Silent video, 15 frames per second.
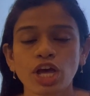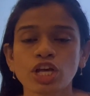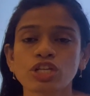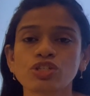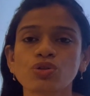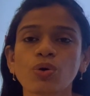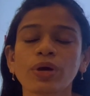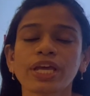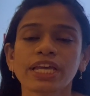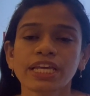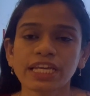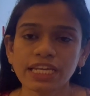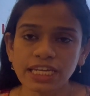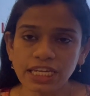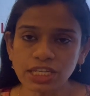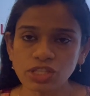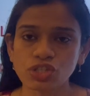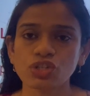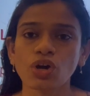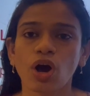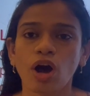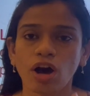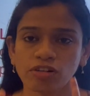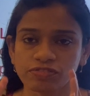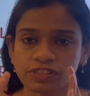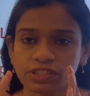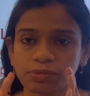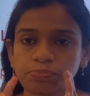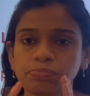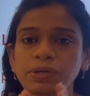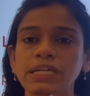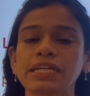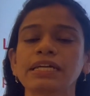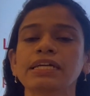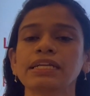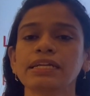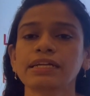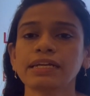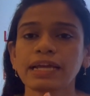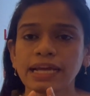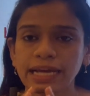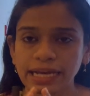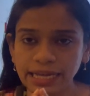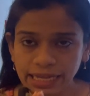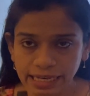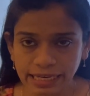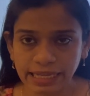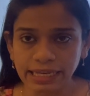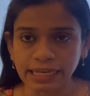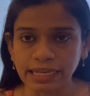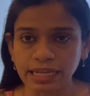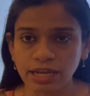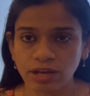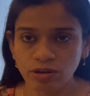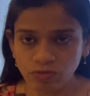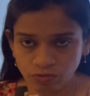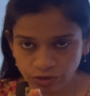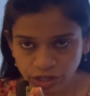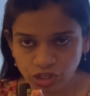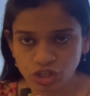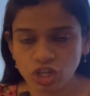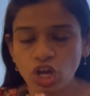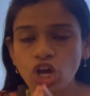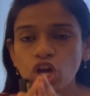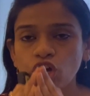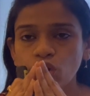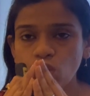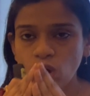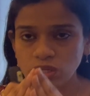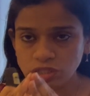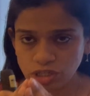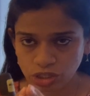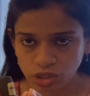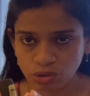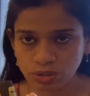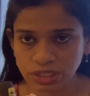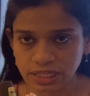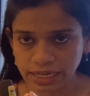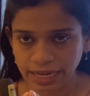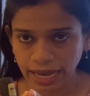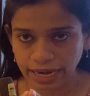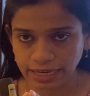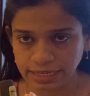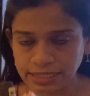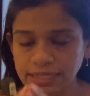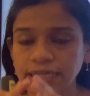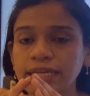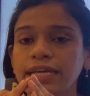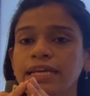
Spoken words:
So each of the particular allele which constitutes a character,